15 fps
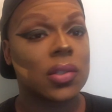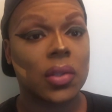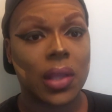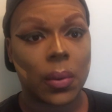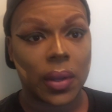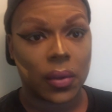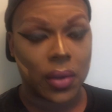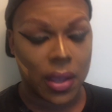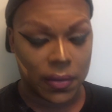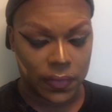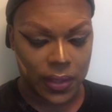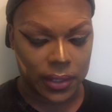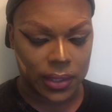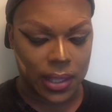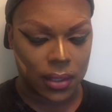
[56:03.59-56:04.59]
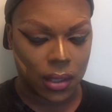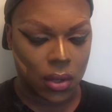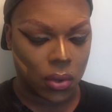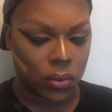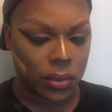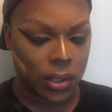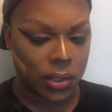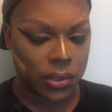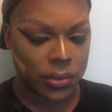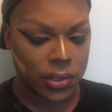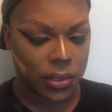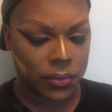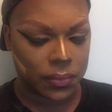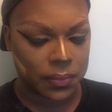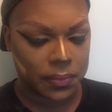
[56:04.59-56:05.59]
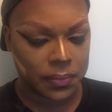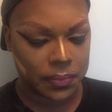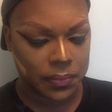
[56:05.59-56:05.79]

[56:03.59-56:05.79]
So that way it'll have like that gold undertone